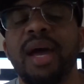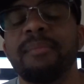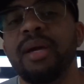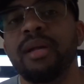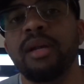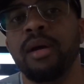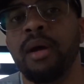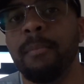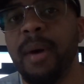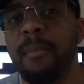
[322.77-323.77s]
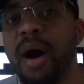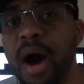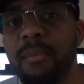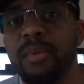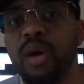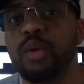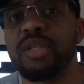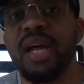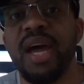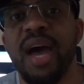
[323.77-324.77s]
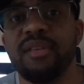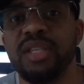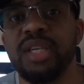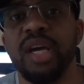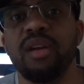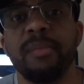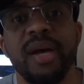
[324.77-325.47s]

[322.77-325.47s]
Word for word: I mean, my mom knows that I have a channel.